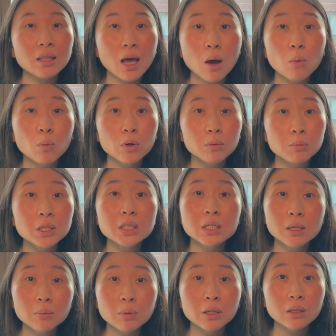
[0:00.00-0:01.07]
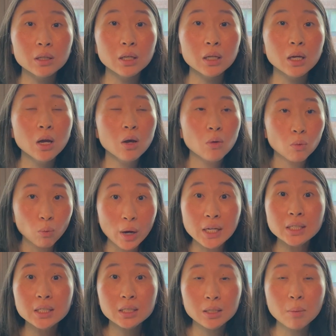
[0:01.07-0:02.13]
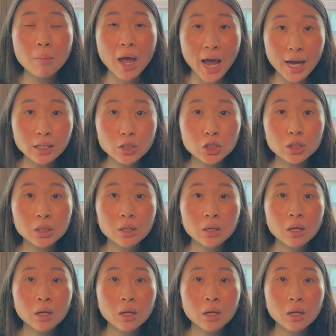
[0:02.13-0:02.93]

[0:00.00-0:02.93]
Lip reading: that would be typically ranked to match,